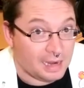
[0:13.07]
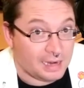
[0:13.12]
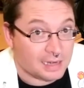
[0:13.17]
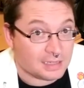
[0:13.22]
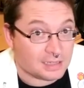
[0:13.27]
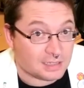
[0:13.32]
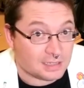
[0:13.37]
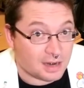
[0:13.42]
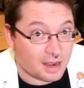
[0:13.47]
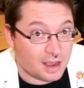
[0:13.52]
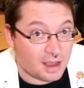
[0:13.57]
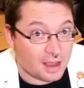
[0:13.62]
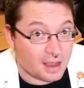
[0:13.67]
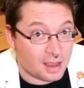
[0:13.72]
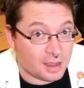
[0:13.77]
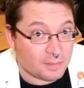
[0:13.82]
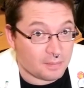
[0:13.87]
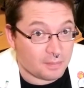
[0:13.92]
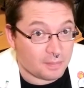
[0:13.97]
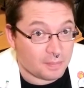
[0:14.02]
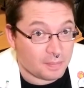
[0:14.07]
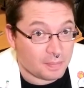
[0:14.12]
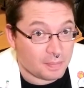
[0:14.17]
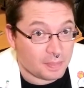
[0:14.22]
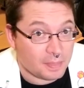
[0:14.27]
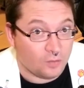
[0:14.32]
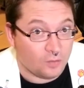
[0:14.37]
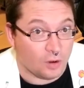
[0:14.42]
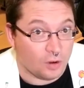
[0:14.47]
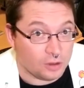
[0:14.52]
And it's time
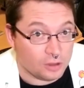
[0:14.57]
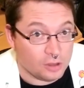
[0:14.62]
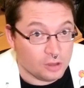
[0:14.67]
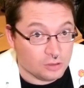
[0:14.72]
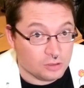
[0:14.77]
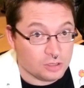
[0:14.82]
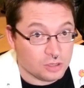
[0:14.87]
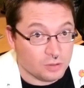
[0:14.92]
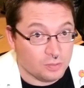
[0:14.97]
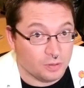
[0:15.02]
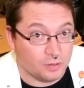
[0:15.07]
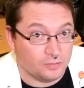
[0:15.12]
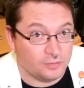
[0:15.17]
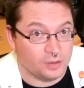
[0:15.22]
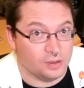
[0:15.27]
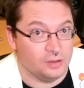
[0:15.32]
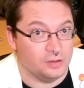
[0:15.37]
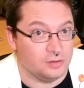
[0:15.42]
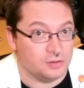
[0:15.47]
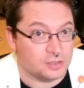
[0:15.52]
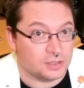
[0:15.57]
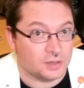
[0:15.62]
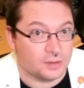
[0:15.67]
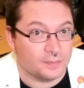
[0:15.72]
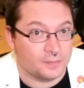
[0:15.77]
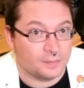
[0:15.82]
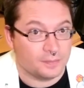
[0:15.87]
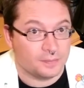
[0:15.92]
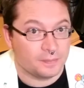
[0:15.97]
for YouTube reviews.